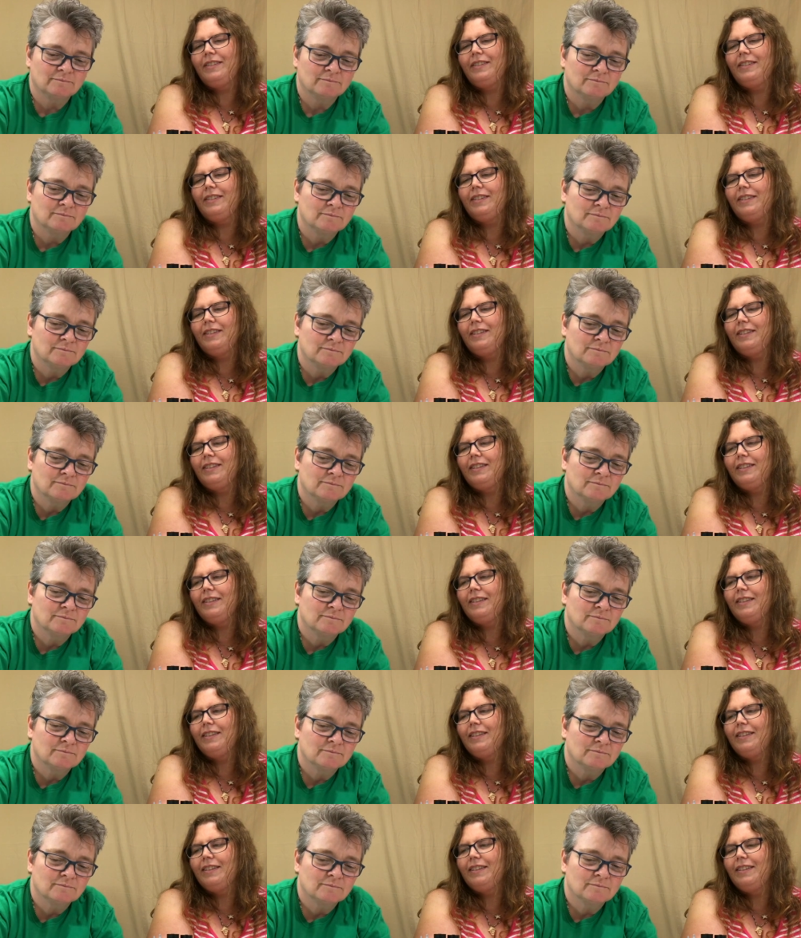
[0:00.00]

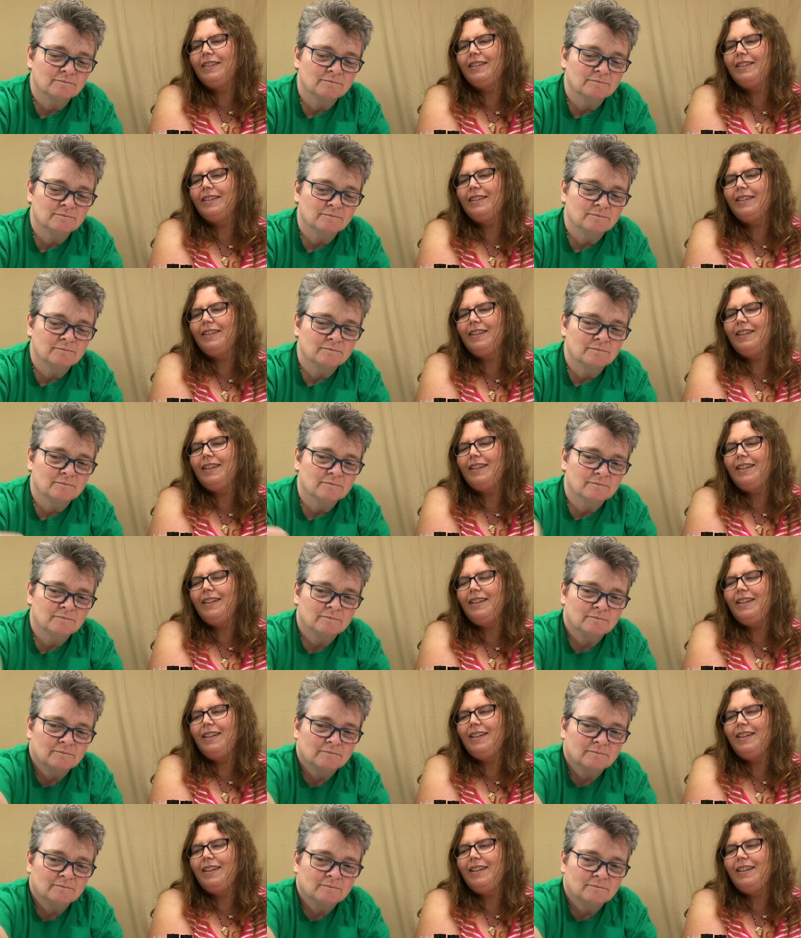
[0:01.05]
(silence)